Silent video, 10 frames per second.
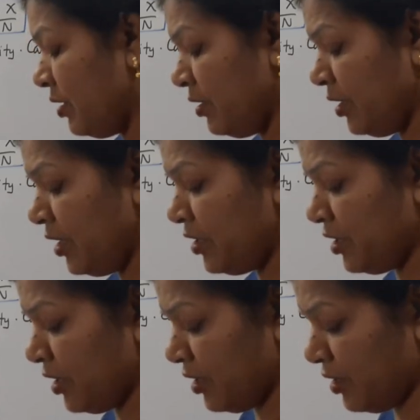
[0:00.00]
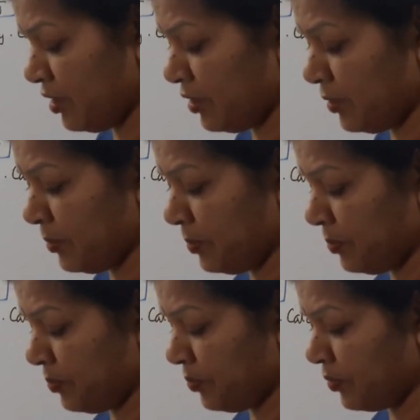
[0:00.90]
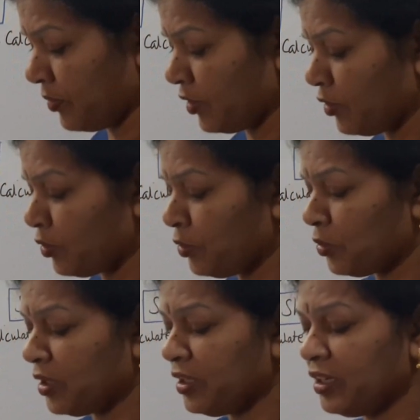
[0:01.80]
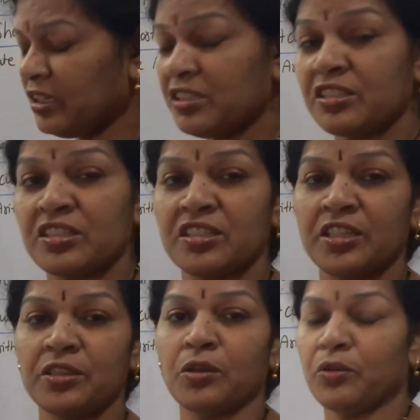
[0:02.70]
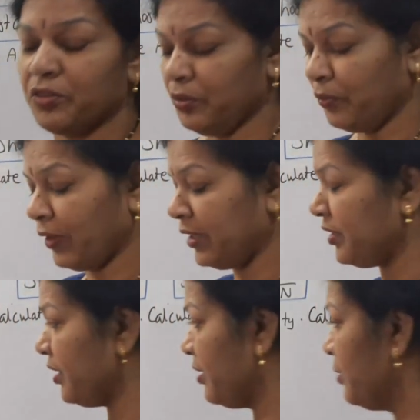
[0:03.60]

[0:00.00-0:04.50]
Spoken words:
and 1800. So together it is 16,510.